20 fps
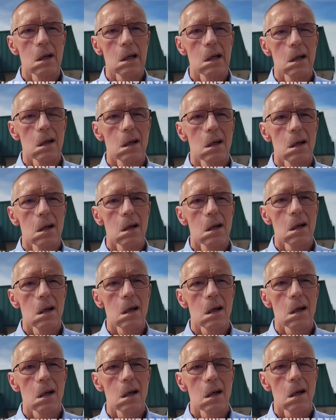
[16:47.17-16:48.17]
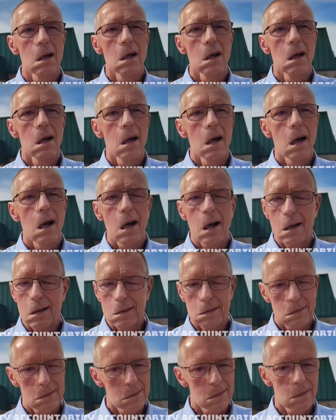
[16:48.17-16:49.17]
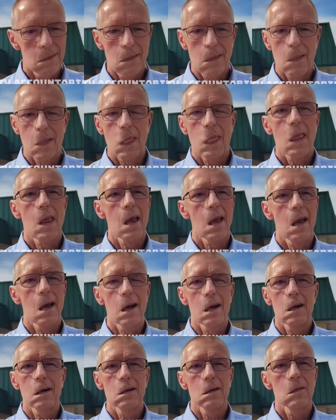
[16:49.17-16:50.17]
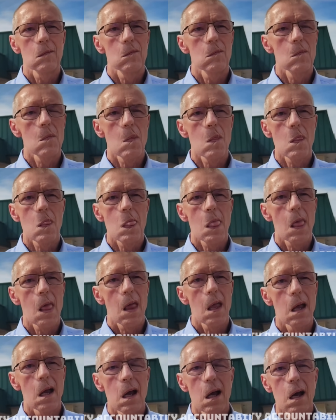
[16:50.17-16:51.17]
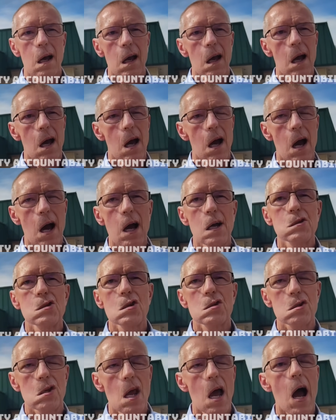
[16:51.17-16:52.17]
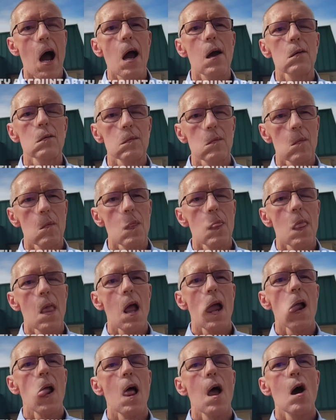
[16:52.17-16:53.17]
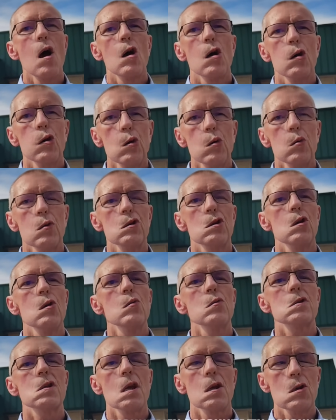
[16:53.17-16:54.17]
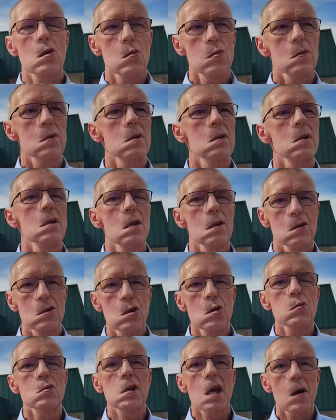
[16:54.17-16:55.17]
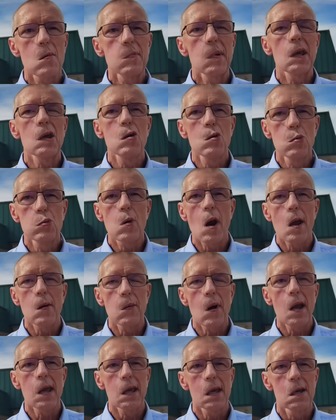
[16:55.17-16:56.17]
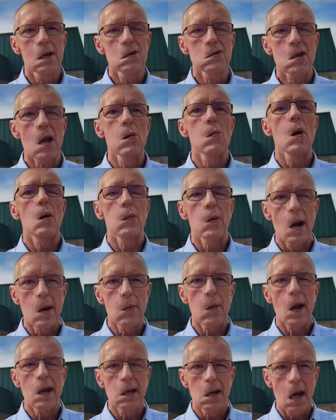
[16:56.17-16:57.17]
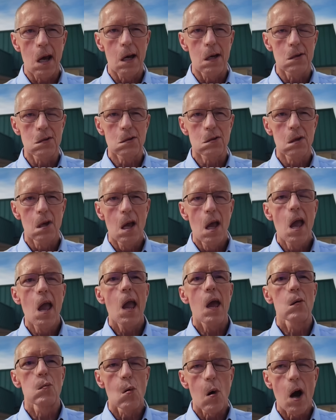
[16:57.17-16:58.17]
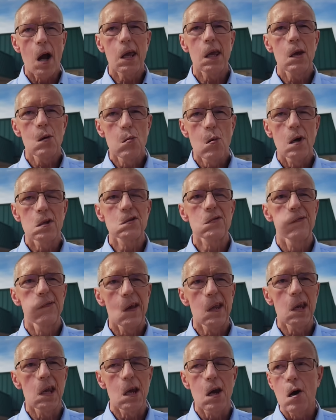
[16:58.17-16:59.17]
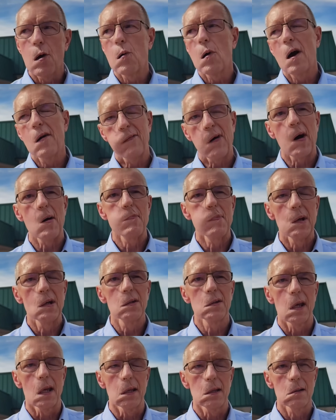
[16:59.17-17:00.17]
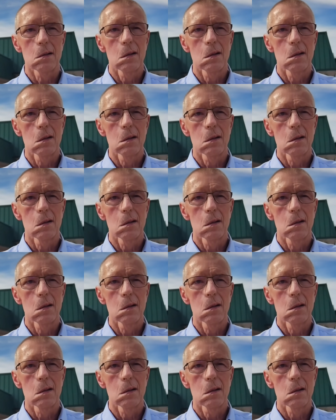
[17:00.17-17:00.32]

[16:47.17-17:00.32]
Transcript: I'll give you mine. When I call you, you're gonna have mine. I'll text you. I'll text you. Lock me in. You tell me who Ray is and what Ray does and why he wants video of our building.